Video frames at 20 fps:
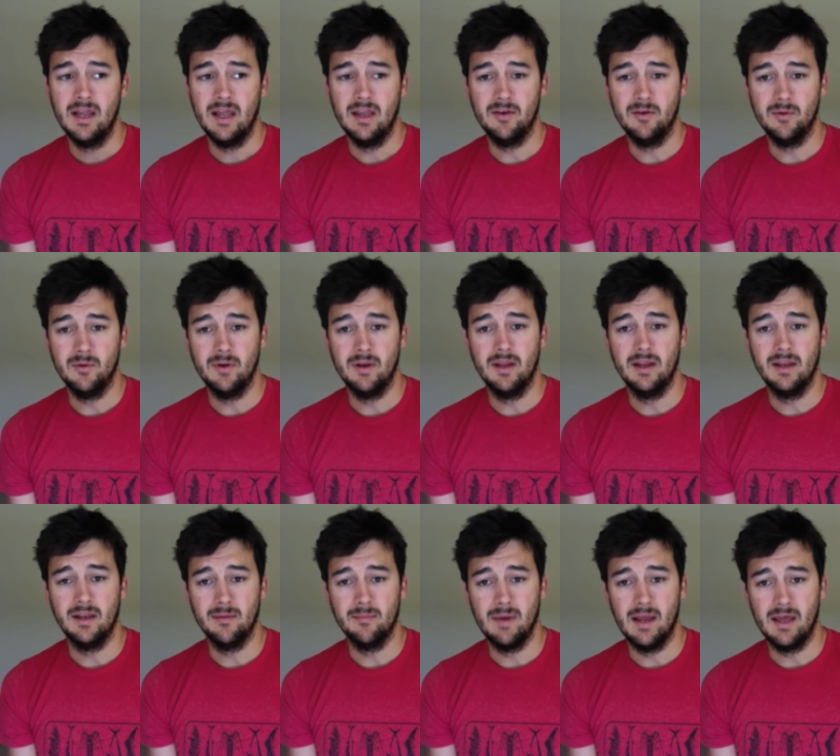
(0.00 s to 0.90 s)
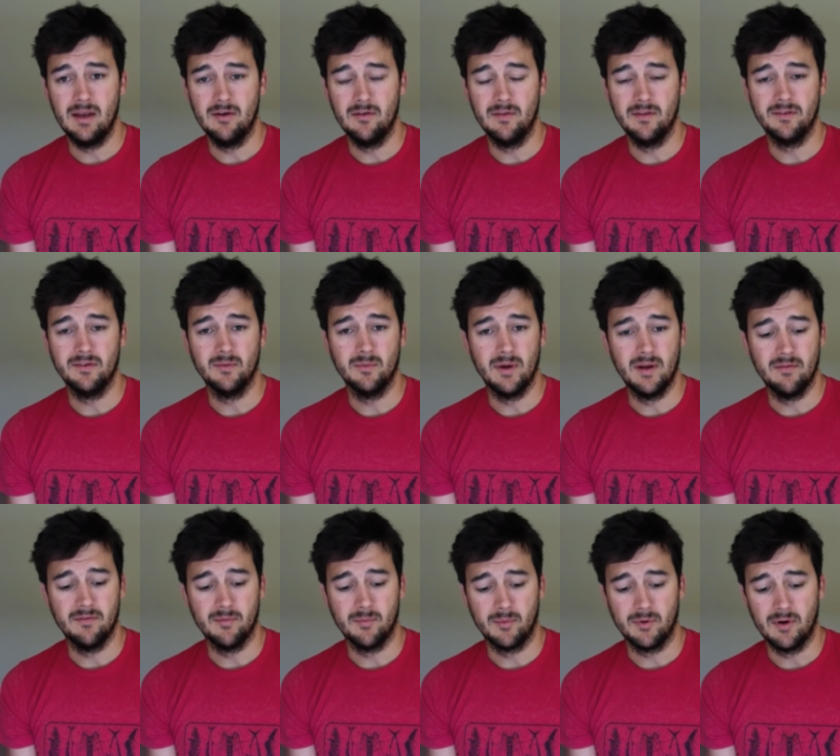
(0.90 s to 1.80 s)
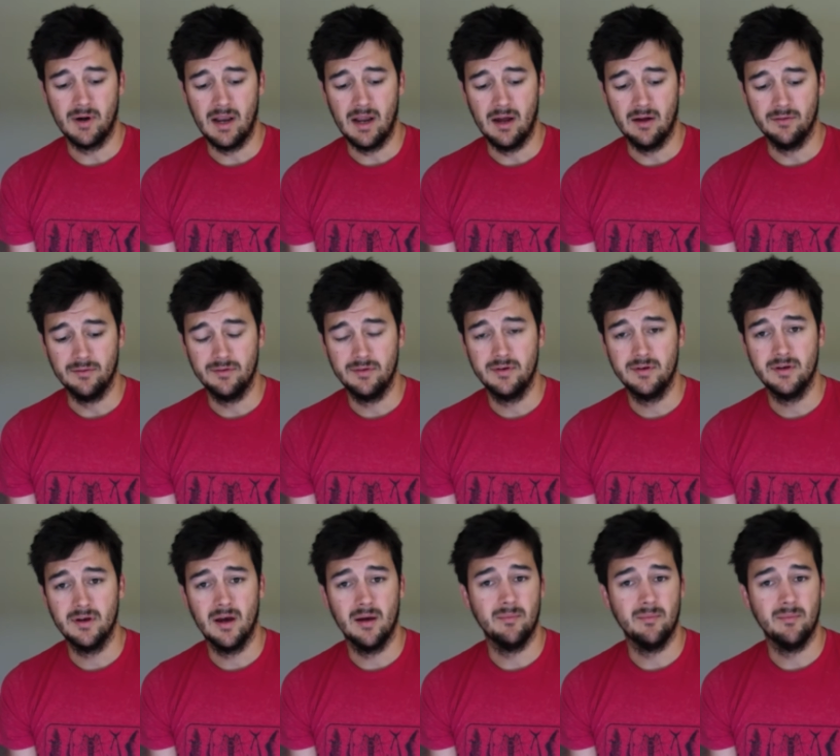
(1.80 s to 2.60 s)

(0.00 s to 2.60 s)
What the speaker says: and doing it in a manner that's away from crowds.